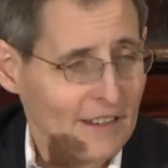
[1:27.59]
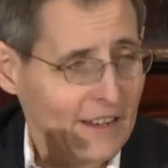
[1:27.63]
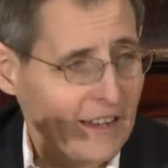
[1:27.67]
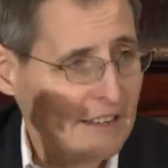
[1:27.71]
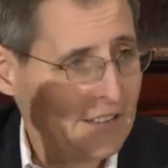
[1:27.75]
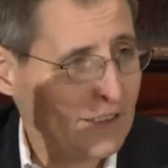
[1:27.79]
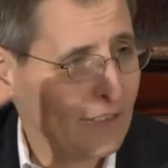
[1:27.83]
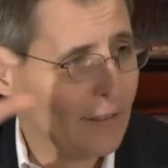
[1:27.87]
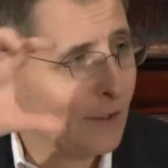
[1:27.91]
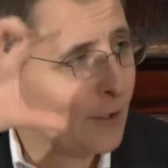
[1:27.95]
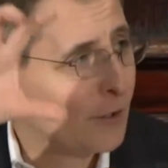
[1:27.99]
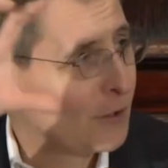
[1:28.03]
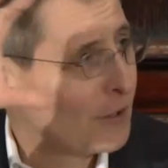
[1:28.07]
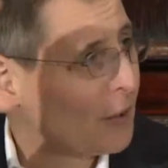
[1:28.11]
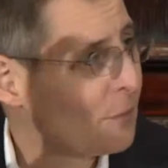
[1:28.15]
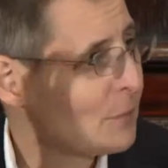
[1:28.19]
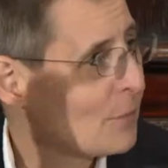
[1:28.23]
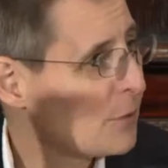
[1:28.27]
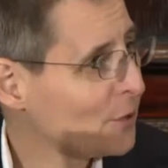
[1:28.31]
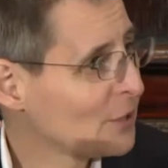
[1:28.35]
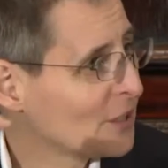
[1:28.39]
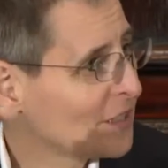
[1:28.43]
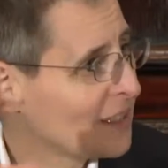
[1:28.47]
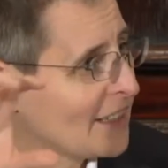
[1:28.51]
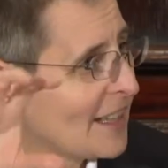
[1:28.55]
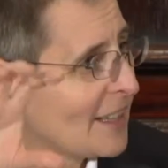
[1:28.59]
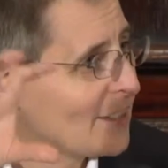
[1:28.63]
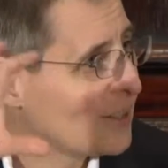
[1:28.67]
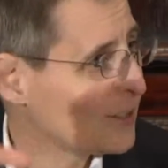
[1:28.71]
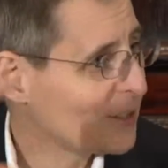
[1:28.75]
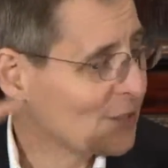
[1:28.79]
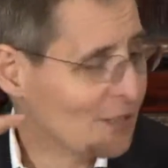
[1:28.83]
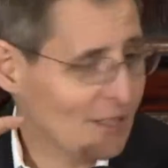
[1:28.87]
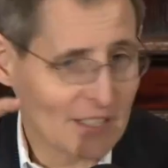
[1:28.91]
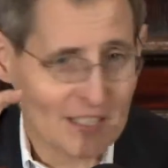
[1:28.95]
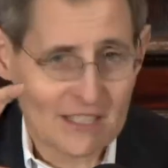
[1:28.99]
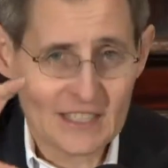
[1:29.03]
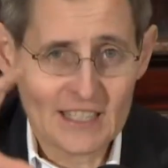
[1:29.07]
the little numbers and
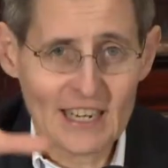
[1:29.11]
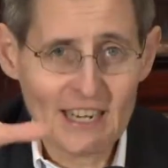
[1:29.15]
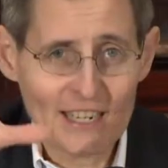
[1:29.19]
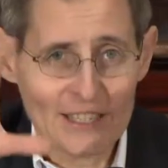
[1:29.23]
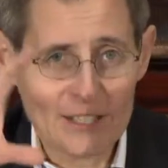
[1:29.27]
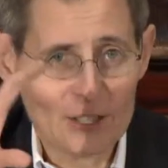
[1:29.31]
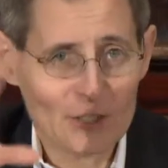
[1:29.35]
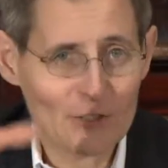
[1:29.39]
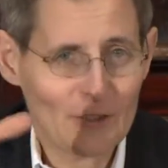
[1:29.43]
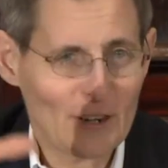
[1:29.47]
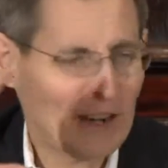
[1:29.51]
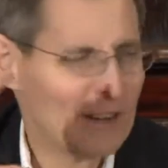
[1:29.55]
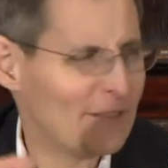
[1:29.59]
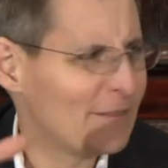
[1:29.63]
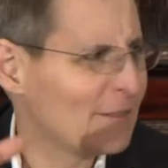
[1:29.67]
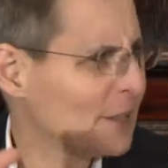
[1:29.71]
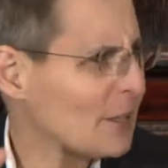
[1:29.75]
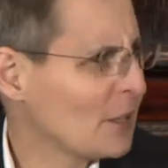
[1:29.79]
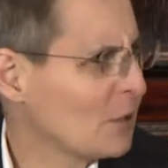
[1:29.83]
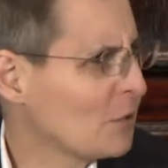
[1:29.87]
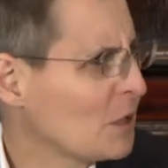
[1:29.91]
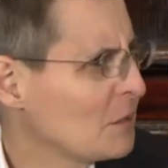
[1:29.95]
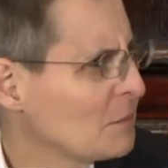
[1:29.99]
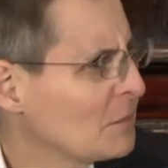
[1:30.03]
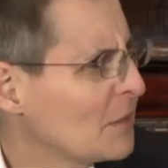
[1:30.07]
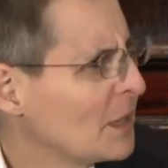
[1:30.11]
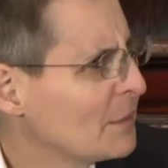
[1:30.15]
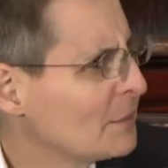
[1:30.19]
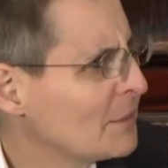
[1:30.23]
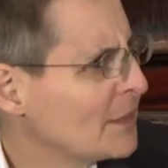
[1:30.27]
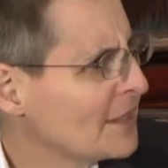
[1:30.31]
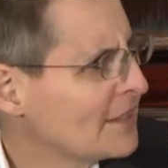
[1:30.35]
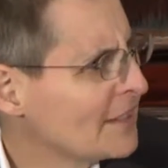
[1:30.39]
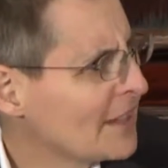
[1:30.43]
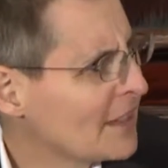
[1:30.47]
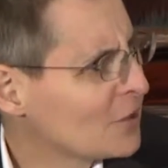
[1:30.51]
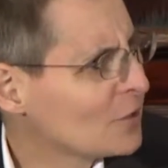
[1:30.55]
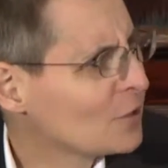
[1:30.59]
letters on the side and try and figure out what might
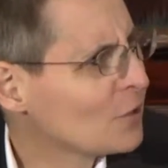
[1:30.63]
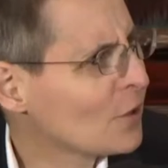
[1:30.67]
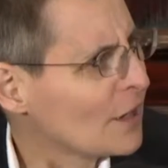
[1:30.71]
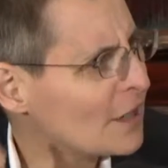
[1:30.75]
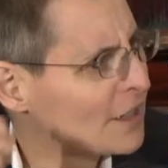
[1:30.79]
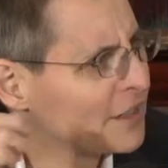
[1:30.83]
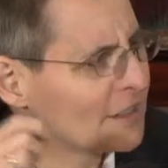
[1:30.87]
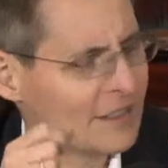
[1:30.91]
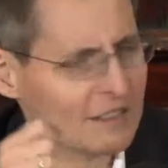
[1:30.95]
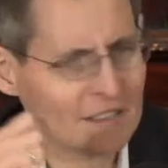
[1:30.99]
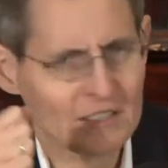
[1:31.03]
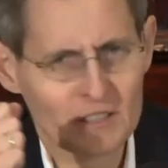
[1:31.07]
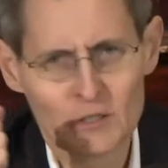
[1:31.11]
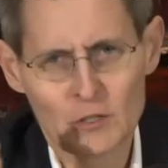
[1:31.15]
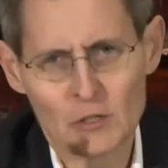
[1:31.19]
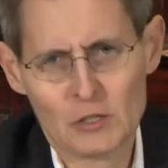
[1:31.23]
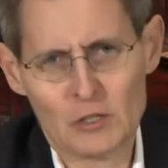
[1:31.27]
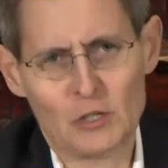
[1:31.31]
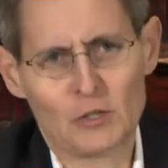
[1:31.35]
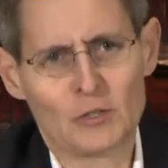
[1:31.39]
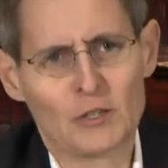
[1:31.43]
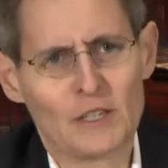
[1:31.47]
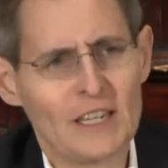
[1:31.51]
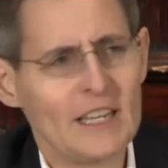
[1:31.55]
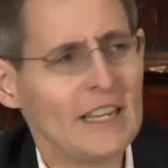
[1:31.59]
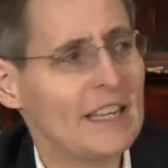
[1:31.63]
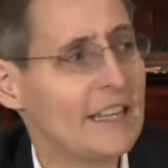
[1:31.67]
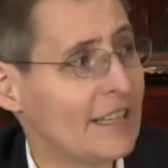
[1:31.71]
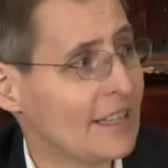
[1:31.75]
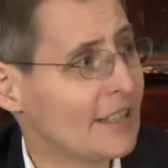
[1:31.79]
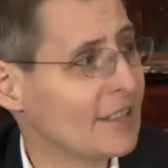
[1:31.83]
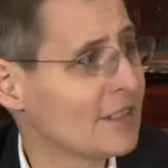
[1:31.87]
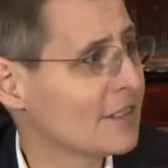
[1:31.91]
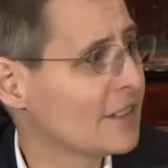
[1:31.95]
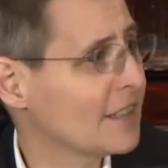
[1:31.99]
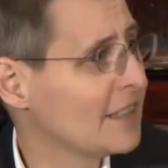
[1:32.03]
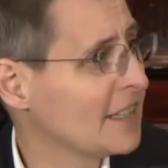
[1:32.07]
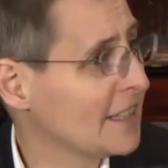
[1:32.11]
be in that truck, because your key
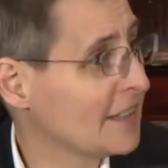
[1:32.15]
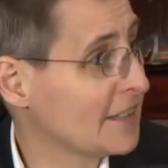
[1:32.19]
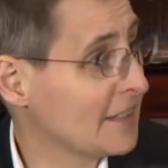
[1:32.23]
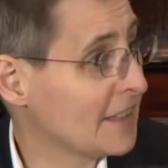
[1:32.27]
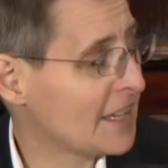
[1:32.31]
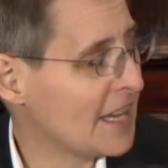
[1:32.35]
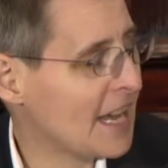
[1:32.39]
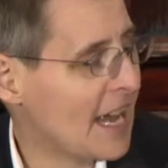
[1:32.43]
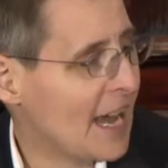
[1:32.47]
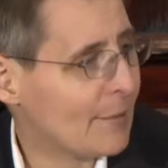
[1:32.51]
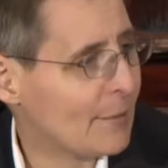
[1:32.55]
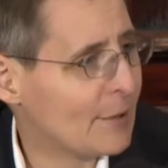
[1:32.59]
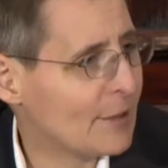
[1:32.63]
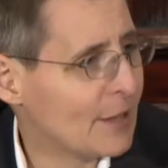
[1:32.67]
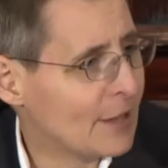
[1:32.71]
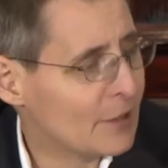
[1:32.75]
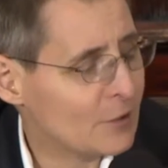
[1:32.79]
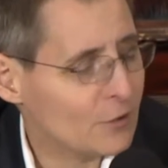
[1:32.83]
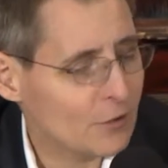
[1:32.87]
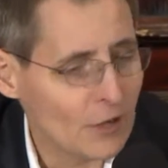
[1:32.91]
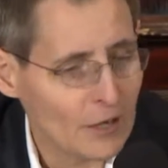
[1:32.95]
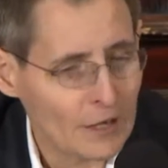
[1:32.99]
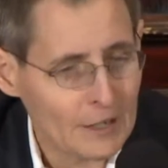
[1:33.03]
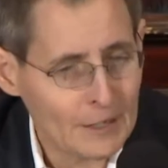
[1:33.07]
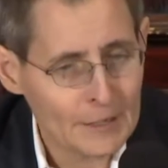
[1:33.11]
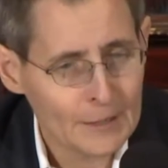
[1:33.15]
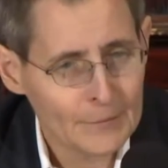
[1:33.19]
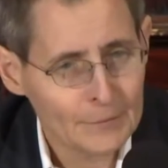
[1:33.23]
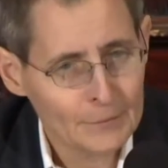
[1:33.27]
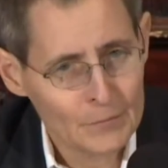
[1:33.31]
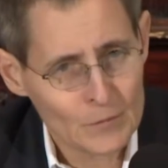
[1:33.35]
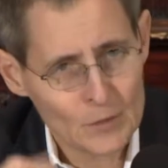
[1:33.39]
is sitting in the cab of that truck.